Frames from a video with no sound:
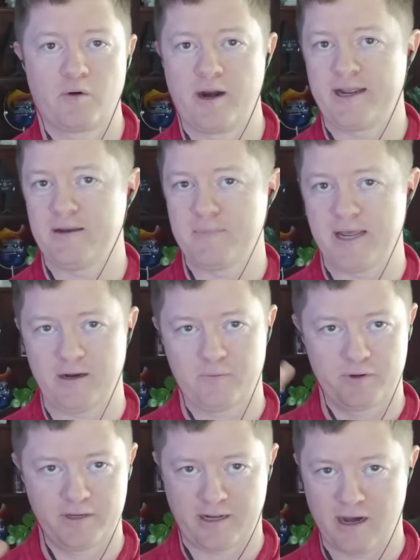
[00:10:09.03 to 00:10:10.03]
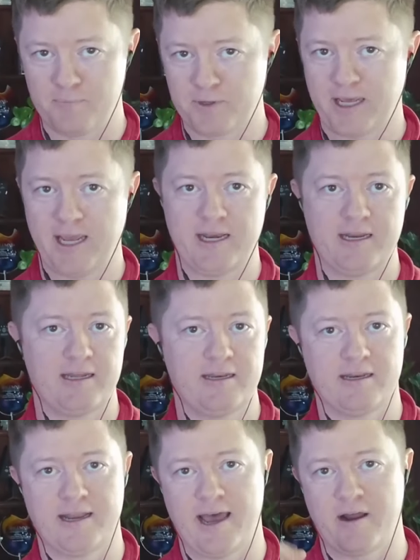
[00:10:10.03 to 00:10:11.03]
or I could make it really
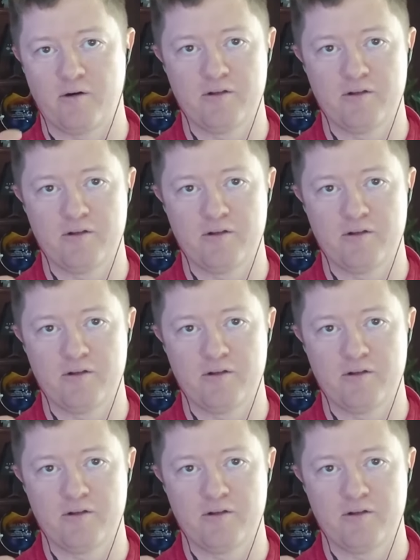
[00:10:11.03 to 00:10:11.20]
complicated and add